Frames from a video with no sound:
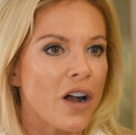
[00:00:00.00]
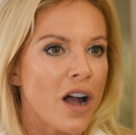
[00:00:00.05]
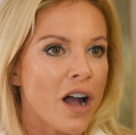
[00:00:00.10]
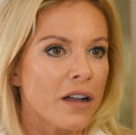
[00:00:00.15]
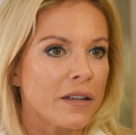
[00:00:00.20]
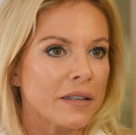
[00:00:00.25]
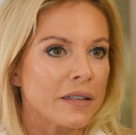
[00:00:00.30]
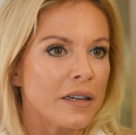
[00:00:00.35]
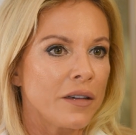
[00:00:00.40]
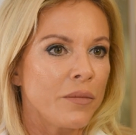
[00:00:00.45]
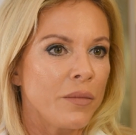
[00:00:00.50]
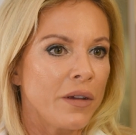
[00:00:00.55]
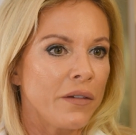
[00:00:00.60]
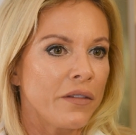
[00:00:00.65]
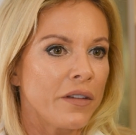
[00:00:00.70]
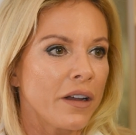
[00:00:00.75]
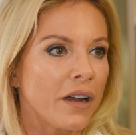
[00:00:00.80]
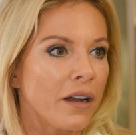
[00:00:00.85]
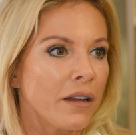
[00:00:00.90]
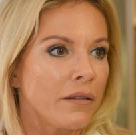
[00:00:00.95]
asking me
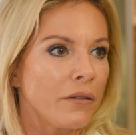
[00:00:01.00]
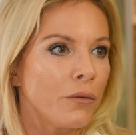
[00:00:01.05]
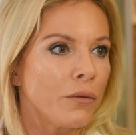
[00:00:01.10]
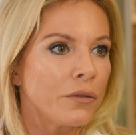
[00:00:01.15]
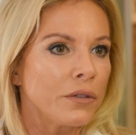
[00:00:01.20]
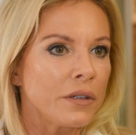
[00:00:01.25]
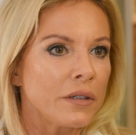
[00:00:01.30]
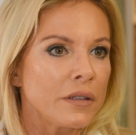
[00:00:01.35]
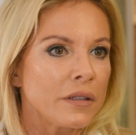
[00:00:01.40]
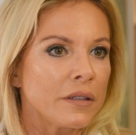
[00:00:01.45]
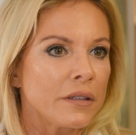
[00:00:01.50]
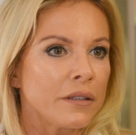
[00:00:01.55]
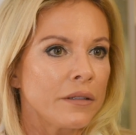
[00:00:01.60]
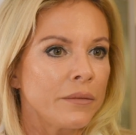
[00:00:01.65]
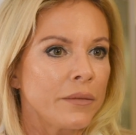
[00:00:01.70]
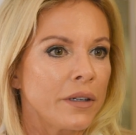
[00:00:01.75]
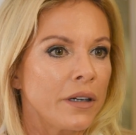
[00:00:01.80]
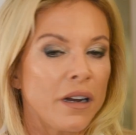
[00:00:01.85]
if they can order some.